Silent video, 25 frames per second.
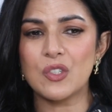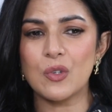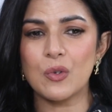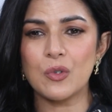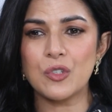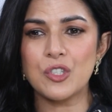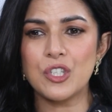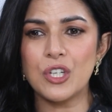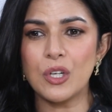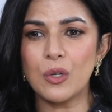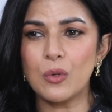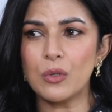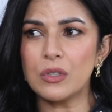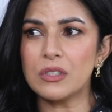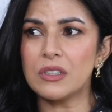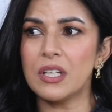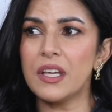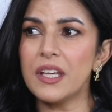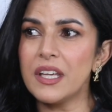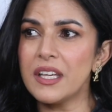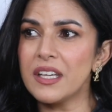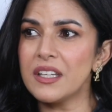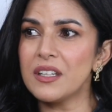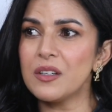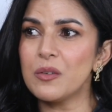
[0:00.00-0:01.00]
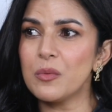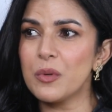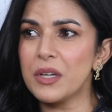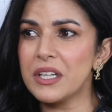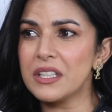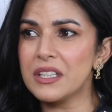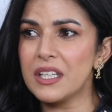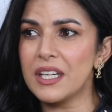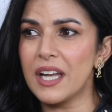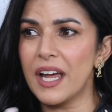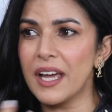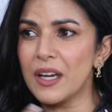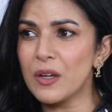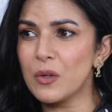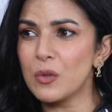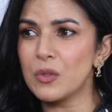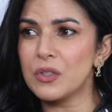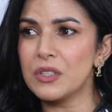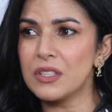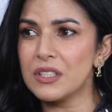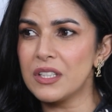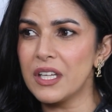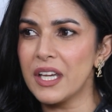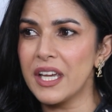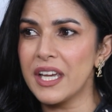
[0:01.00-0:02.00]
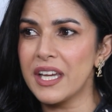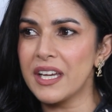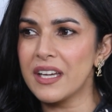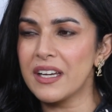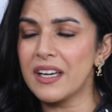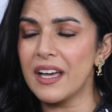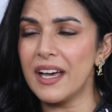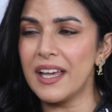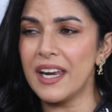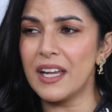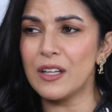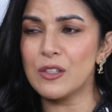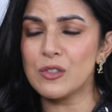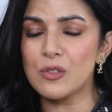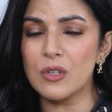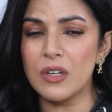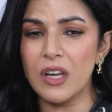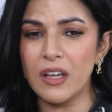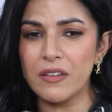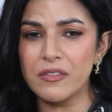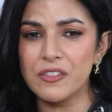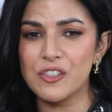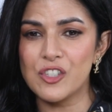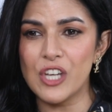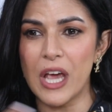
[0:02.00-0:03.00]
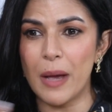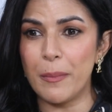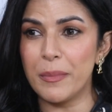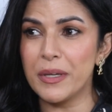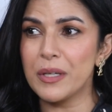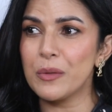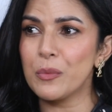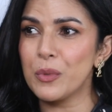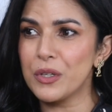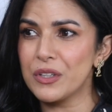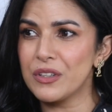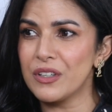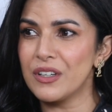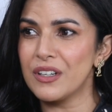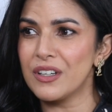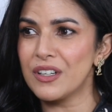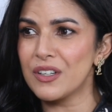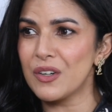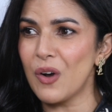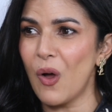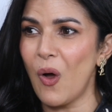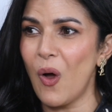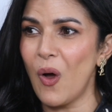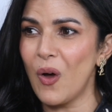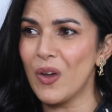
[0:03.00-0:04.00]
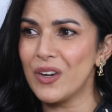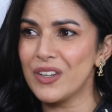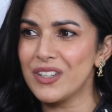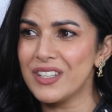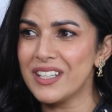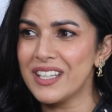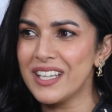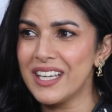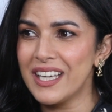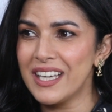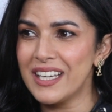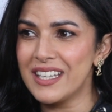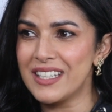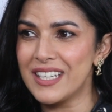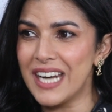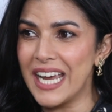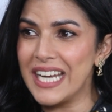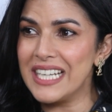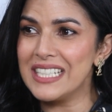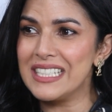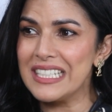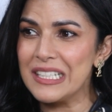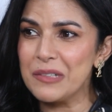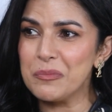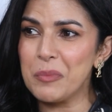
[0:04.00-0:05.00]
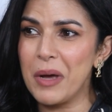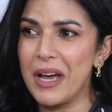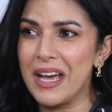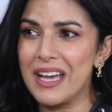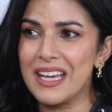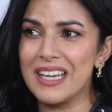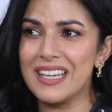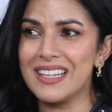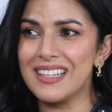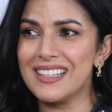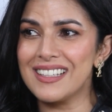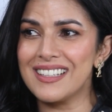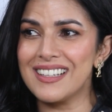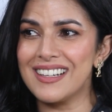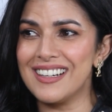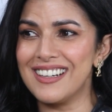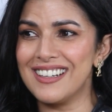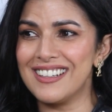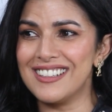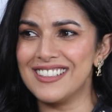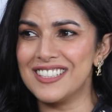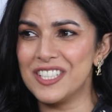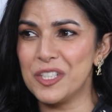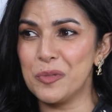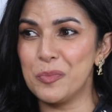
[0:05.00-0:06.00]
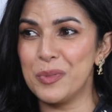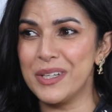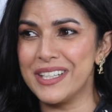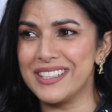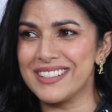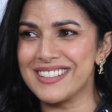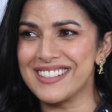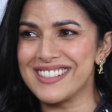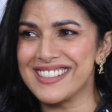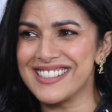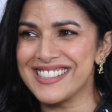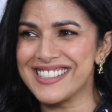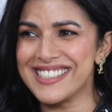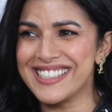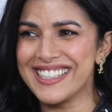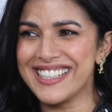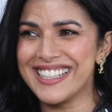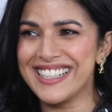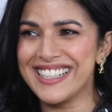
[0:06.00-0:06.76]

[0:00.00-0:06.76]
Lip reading: So she could think in a way that I couldn't think. And I used to love jamming with her on writing my debates.